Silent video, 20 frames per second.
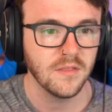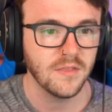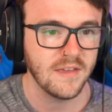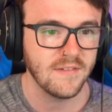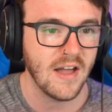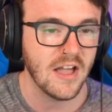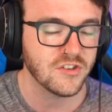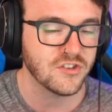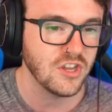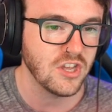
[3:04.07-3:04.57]
They've
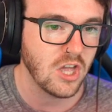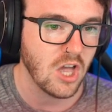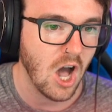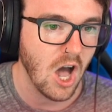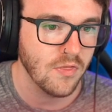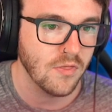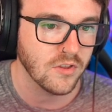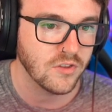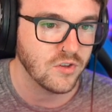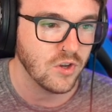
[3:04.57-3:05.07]
actually
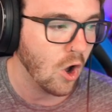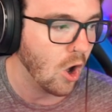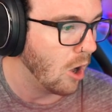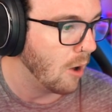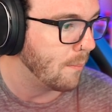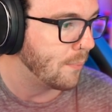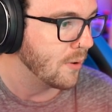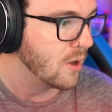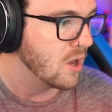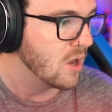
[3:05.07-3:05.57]
cut the
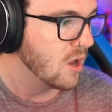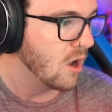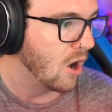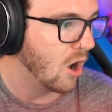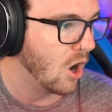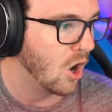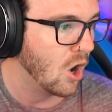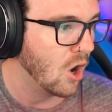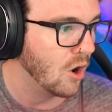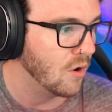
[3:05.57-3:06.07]
top
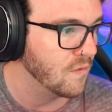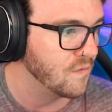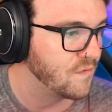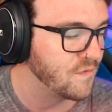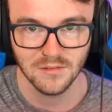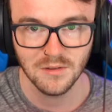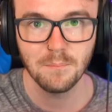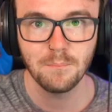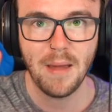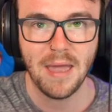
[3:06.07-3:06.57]

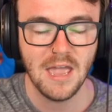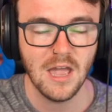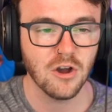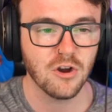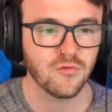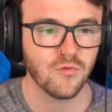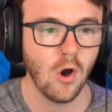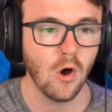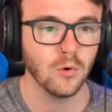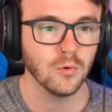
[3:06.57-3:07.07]
of Beta
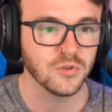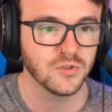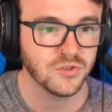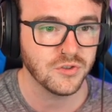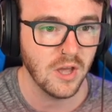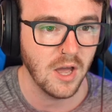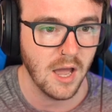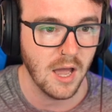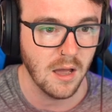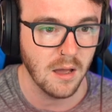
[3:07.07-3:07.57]
Grottle's
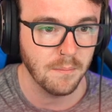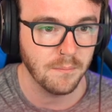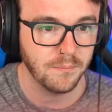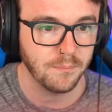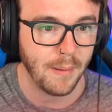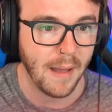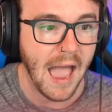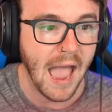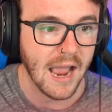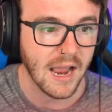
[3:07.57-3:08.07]

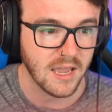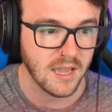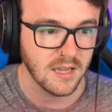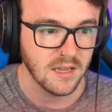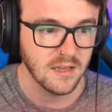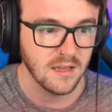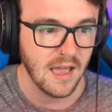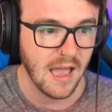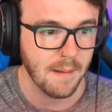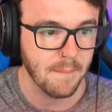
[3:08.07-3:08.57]
back
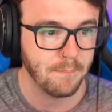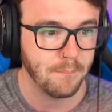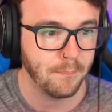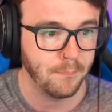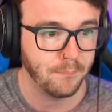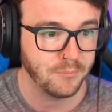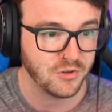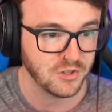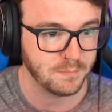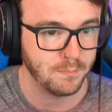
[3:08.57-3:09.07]
and
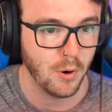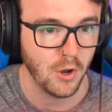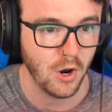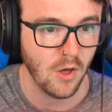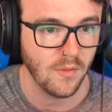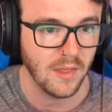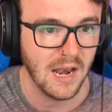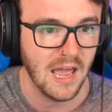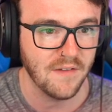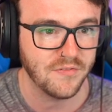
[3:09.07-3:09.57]
just put it on
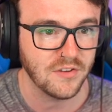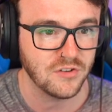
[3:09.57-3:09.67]
the left.